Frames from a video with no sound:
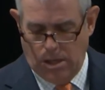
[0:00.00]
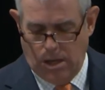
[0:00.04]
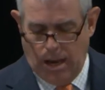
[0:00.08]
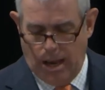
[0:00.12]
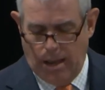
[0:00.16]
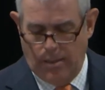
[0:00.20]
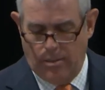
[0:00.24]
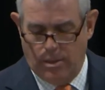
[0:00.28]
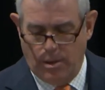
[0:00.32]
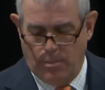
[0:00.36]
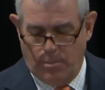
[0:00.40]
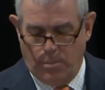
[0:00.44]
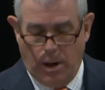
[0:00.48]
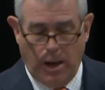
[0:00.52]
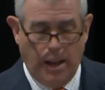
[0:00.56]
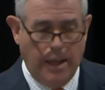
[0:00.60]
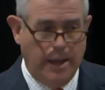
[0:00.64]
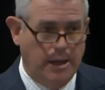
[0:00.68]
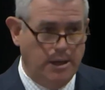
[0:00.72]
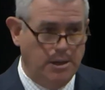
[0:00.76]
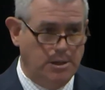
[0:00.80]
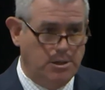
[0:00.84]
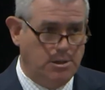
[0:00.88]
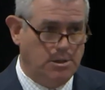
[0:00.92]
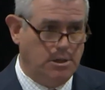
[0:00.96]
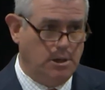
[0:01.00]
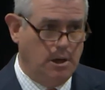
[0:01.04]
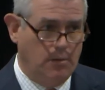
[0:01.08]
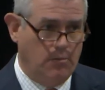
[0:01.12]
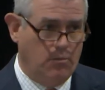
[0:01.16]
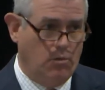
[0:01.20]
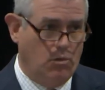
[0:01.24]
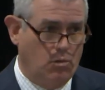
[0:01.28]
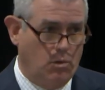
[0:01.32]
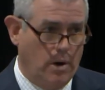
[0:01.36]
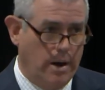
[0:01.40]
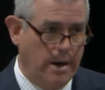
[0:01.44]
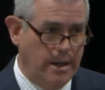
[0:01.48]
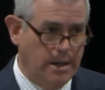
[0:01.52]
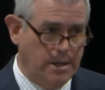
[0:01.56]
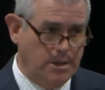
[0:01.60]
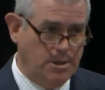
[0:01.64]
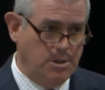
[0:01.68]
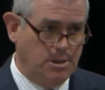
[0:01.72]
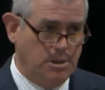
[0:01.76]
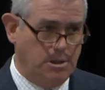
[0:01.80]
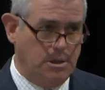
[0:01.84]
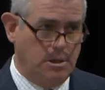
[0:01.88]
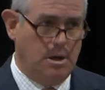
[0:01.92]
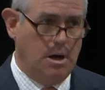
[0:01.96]
in the place of
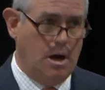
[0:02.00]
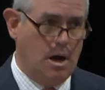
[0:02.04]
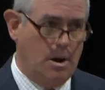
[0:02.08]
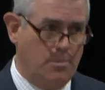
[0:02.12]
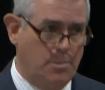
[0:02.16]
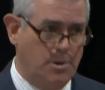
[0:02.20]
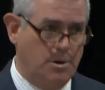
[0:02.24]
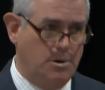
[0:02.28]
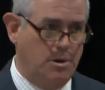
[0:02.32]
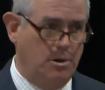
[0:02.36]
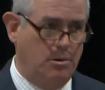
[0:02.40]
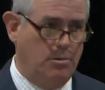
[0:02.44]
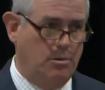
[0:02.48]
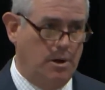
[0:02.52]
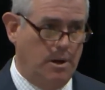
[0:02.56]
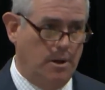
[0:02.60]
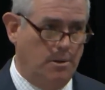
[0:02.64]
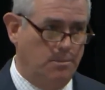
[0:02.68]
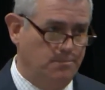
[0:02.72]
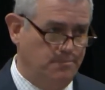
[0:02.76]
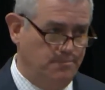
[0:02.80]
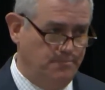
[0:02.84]
greatest opportunity.